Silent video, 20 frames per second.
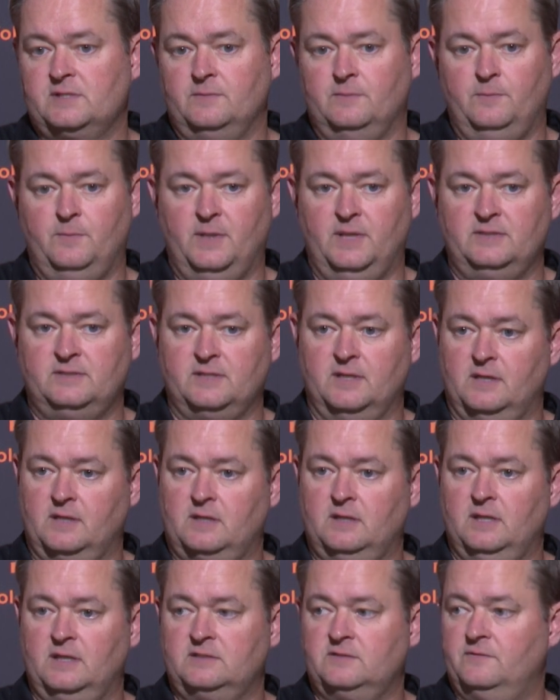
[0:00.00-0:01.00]
But
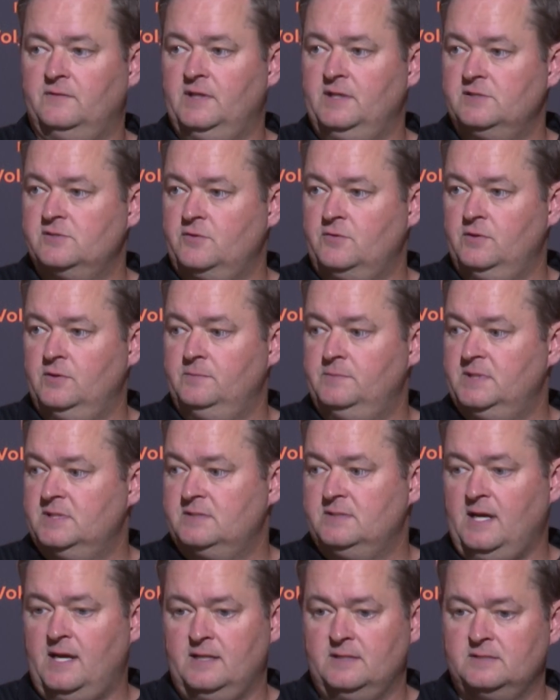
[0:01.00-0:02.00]
collectively as a group,
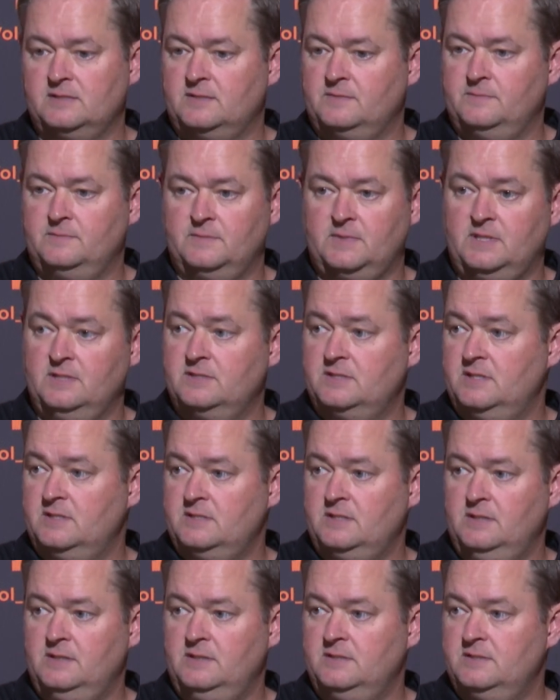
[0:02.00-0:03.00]
just not as
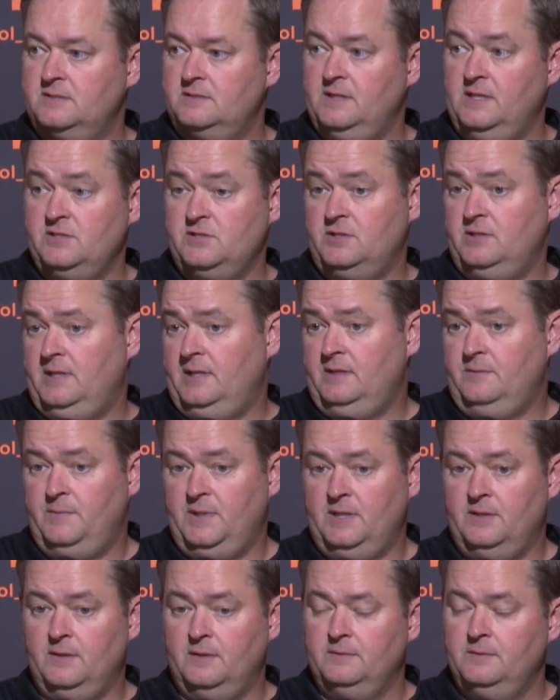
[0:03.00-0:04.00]
consistent as you need to
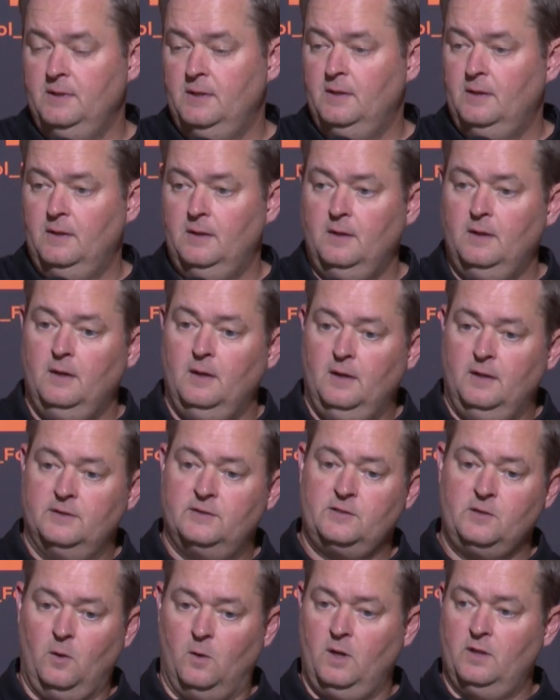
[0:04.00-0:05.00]
be to
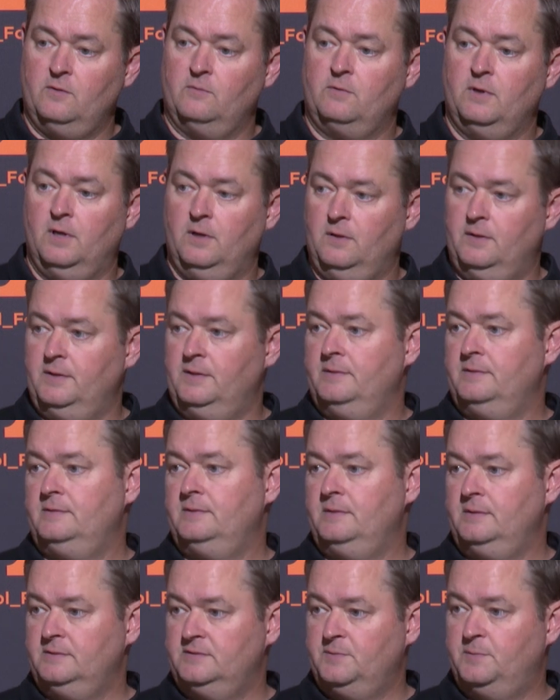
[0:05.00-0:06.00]
go on the road,
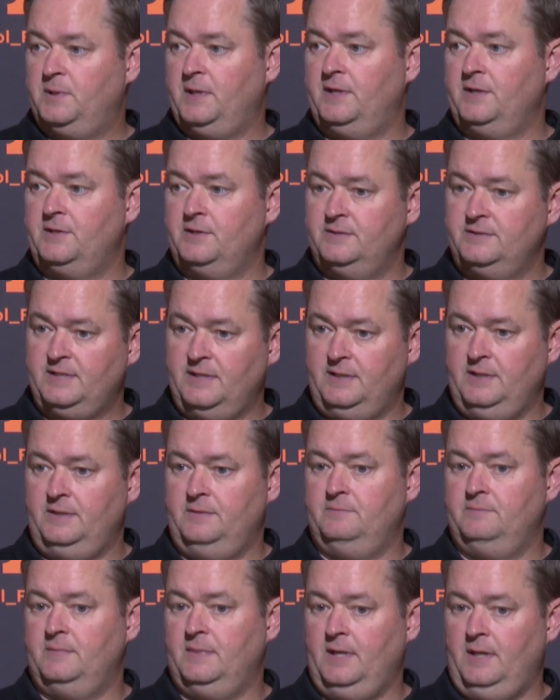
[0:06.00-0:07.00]
to play a good
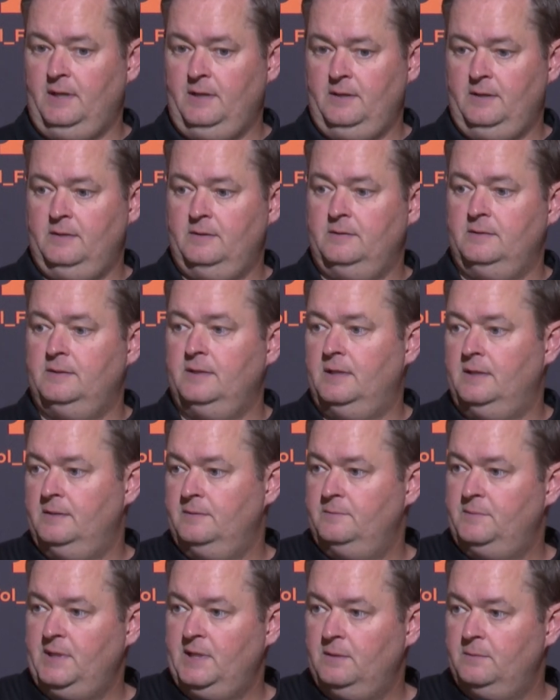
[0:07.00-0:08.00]
team, and
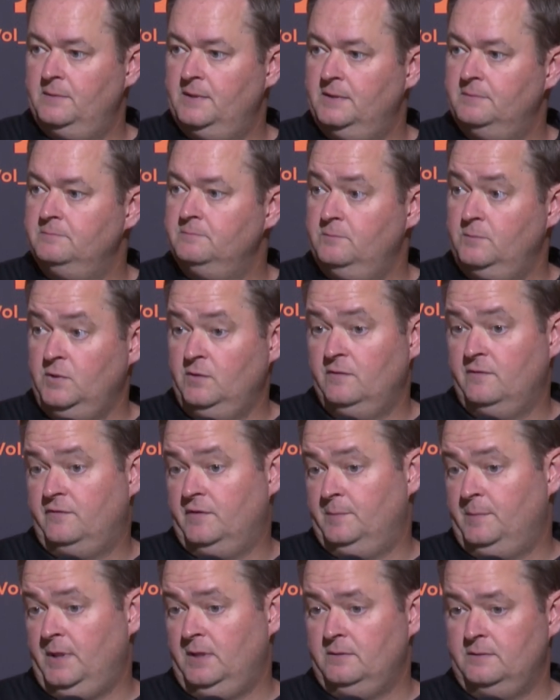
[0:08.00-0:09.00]
be able to move the
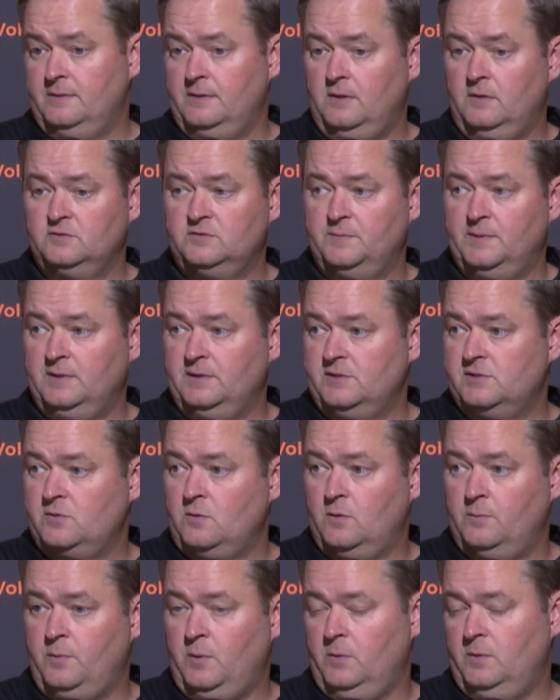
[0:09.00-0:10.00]
football and ultimately
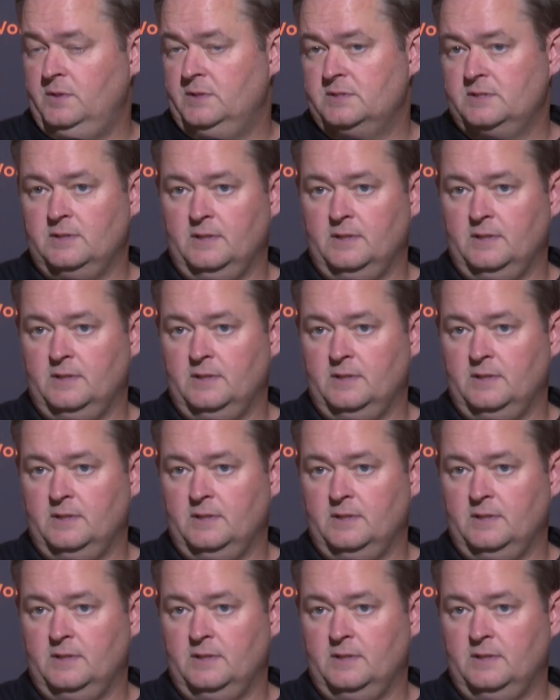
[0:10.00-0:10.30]
score points.